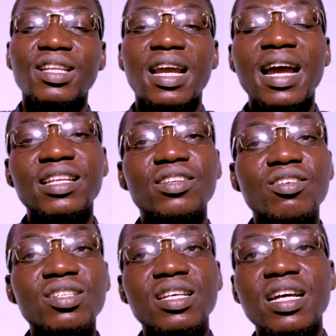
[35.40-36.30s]
I did
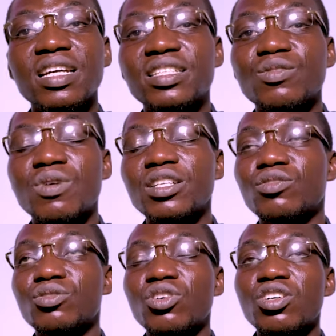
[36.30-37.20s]
not say when
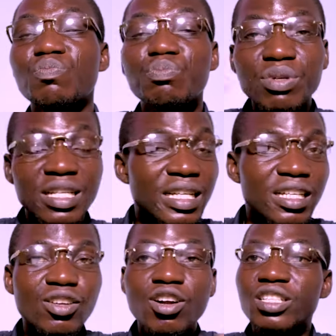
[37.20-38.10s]
you just pray,
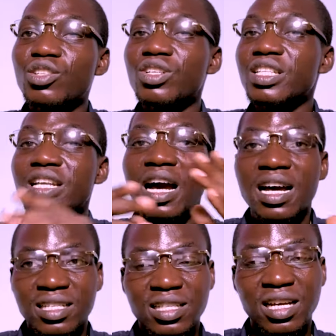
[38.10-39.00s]
God doesn't
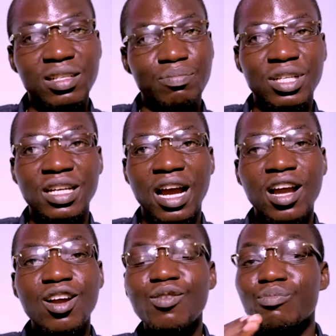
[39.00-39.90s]
answer the prayer,
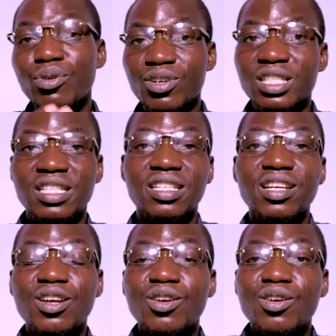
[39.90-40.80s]
but
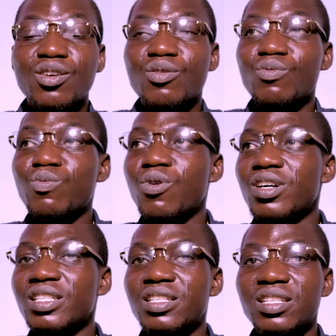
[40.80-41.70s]

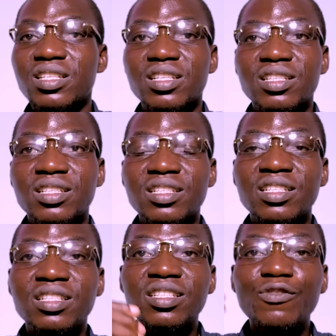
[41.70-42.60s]
what's the
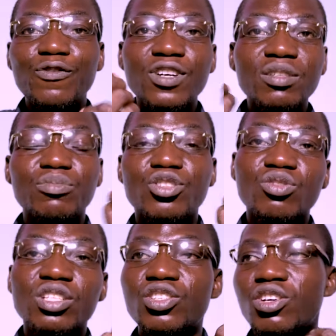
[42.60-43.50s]
difference
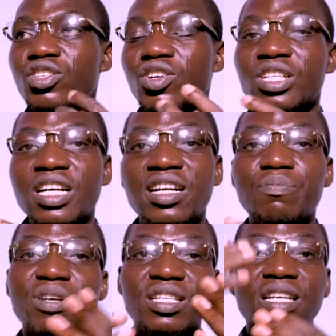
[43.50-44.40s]
between just ordinary
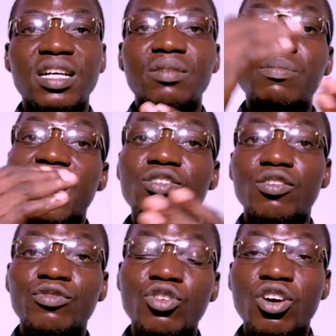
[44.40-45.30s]
person and the man
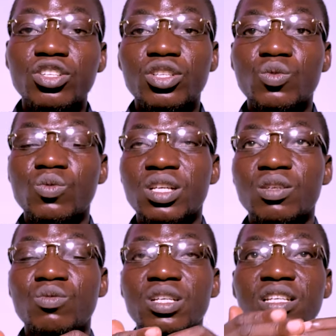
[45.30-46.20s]
of God
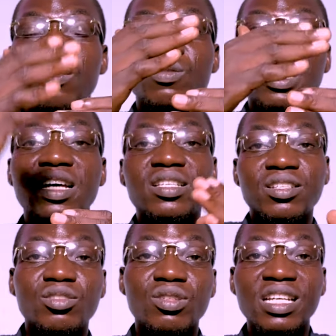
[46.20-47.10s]
we are
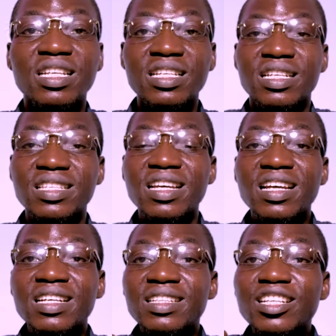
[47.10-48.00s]
seeing today is
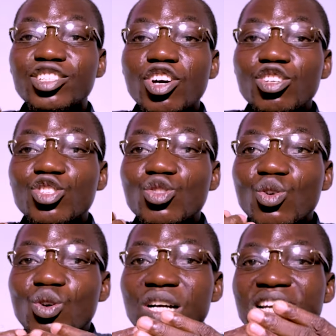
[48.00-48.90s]
they just know